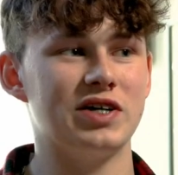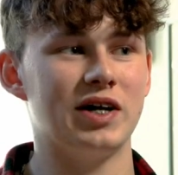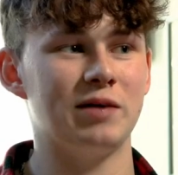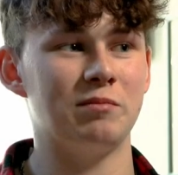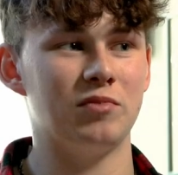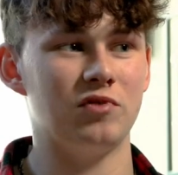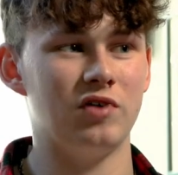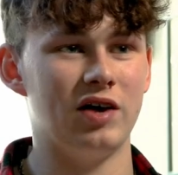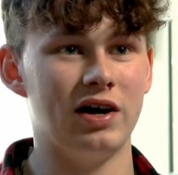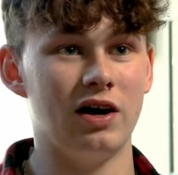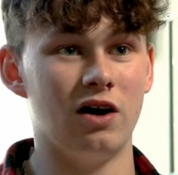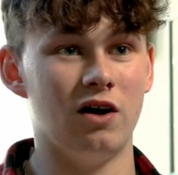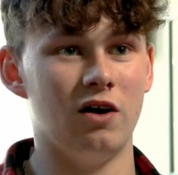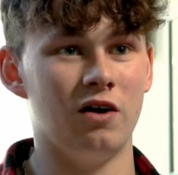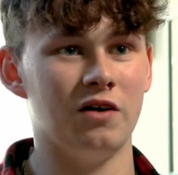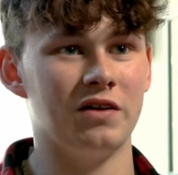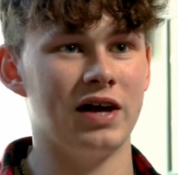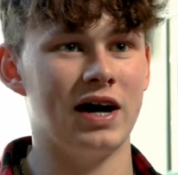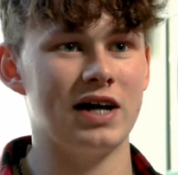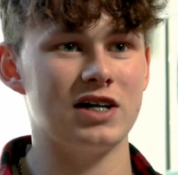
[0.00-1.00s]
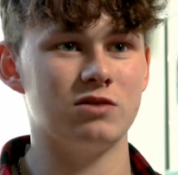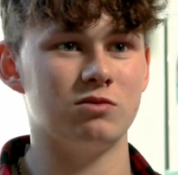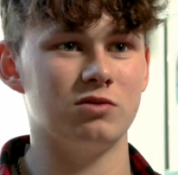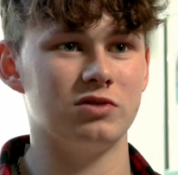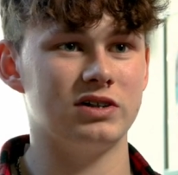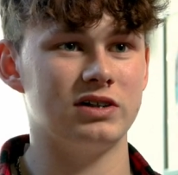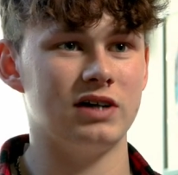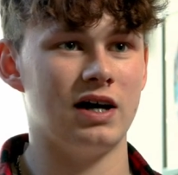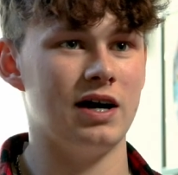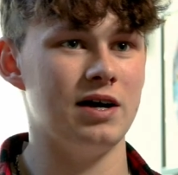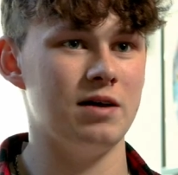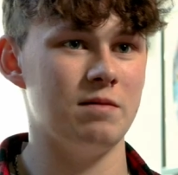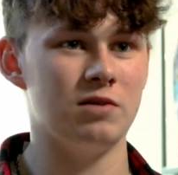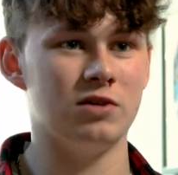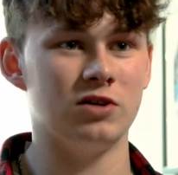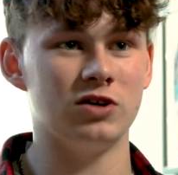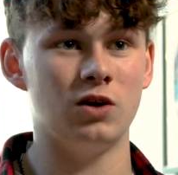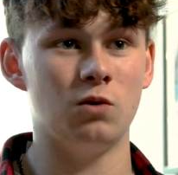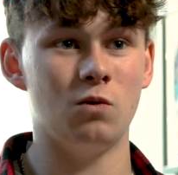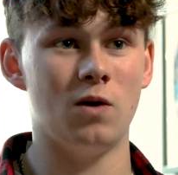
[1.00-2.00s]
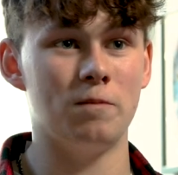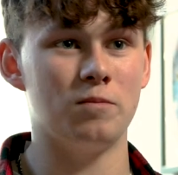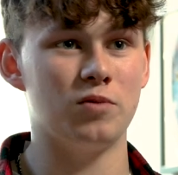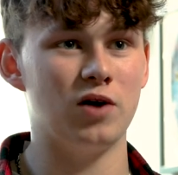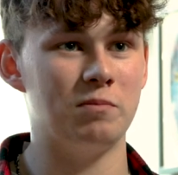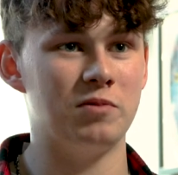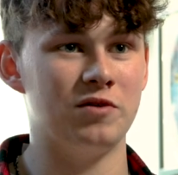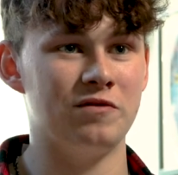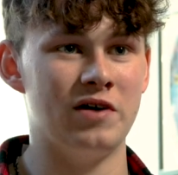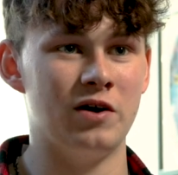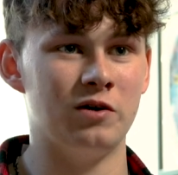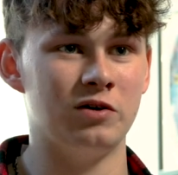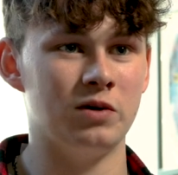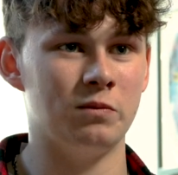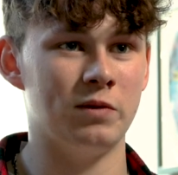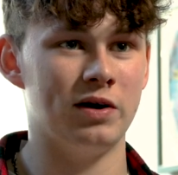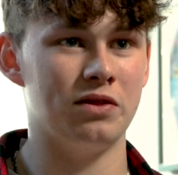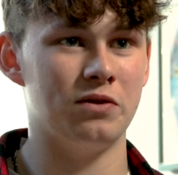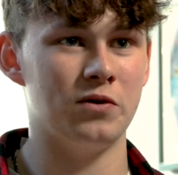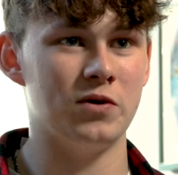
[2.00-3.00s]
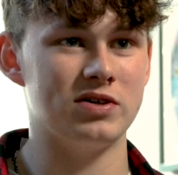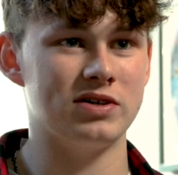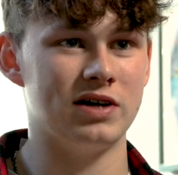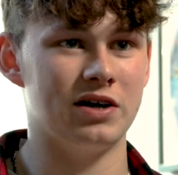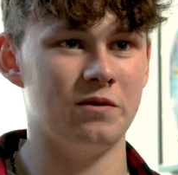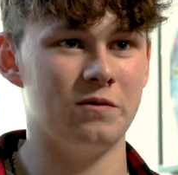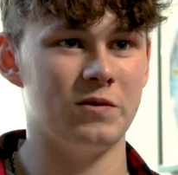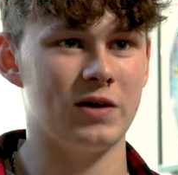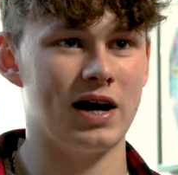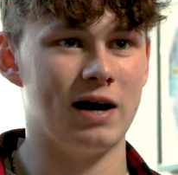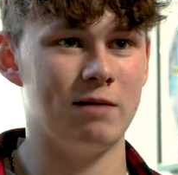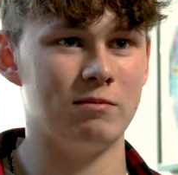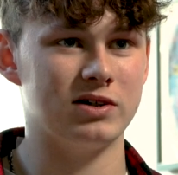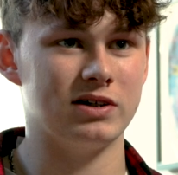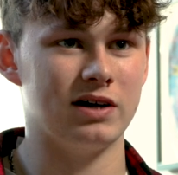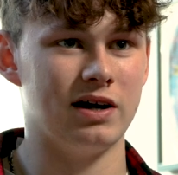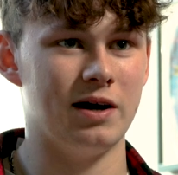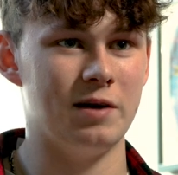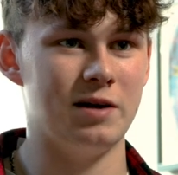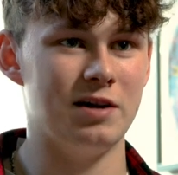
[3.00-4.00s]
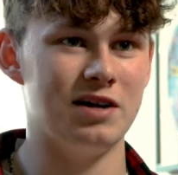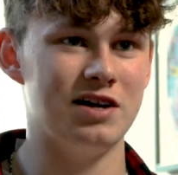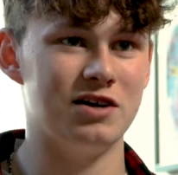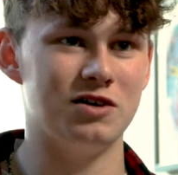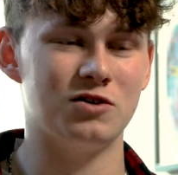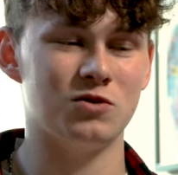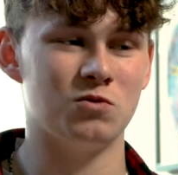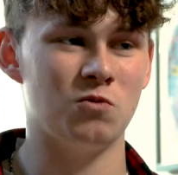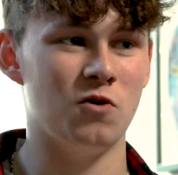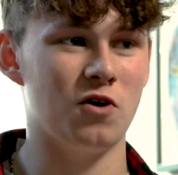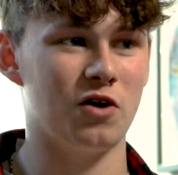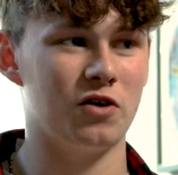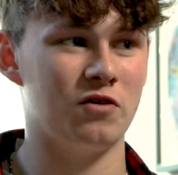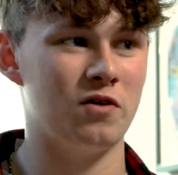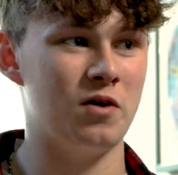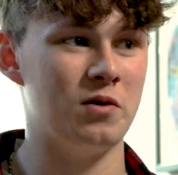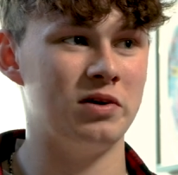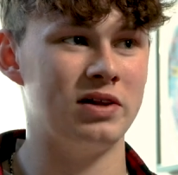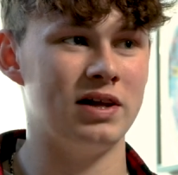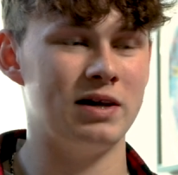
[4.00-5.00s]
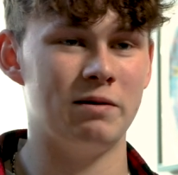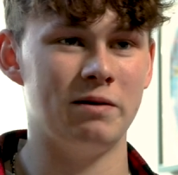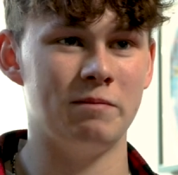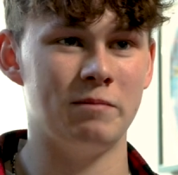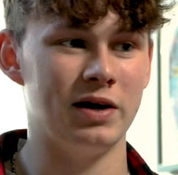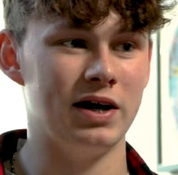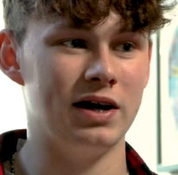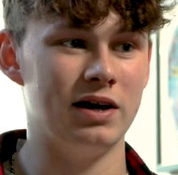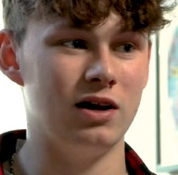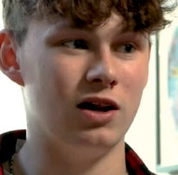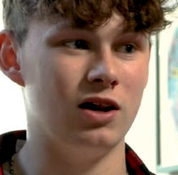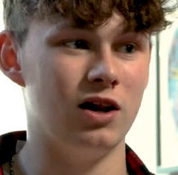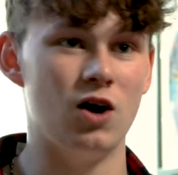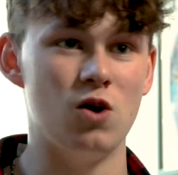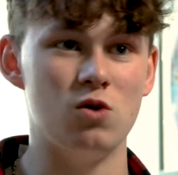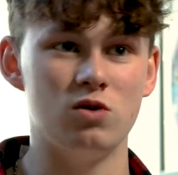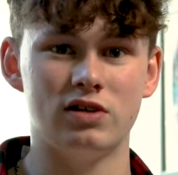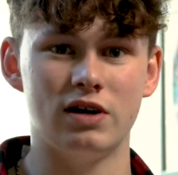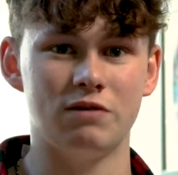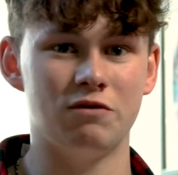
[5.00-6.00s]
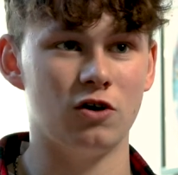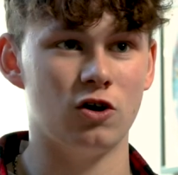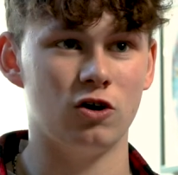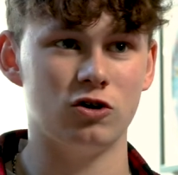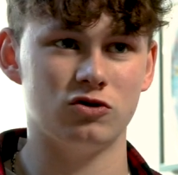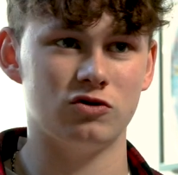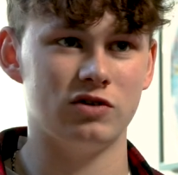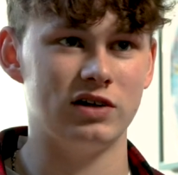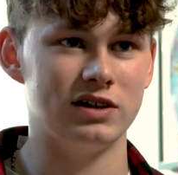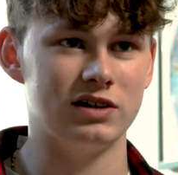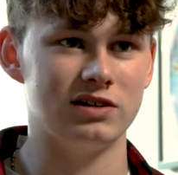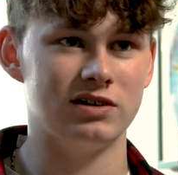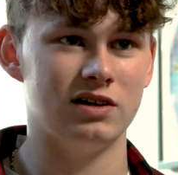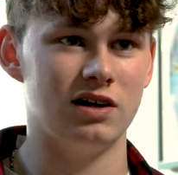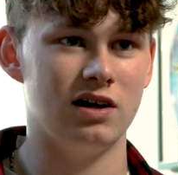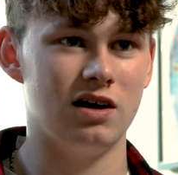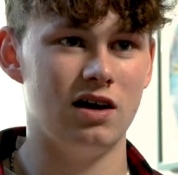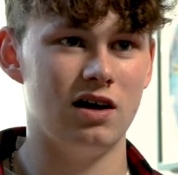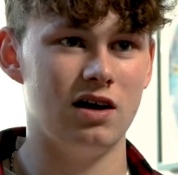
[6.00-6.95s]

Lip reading: Jamboree on the actual site. There was only one proper road that went through the centre of the campsite, and you'd just walk through and there'd be different countries.